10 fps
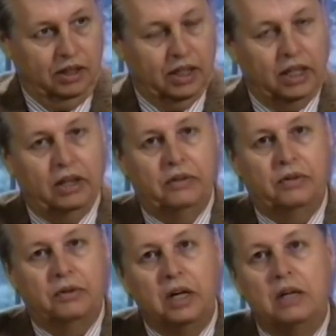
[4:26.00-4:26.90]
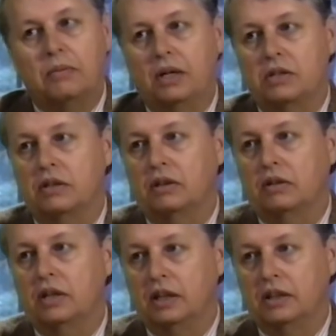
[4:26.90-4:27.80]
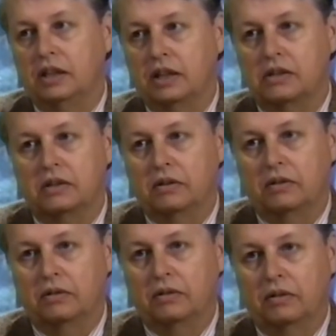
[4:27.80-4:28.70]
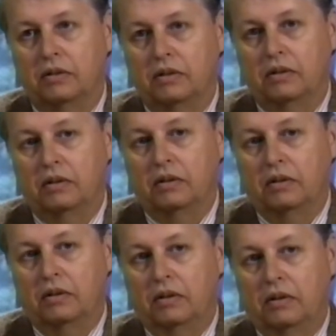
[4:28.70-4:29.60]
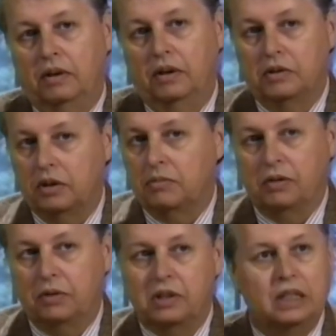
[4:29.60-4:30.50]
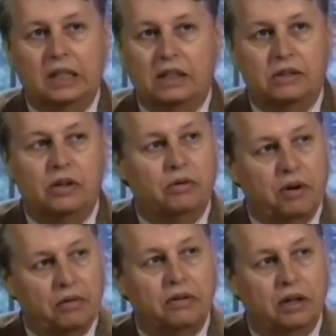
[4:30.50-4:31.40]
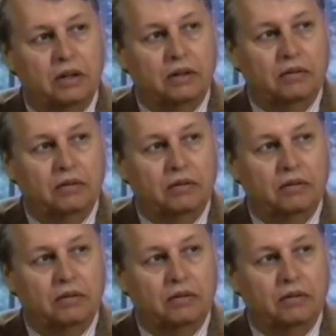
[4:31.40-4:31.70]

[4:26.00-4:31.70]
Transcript: In a three-dimensional context, in terms of which it has no referent.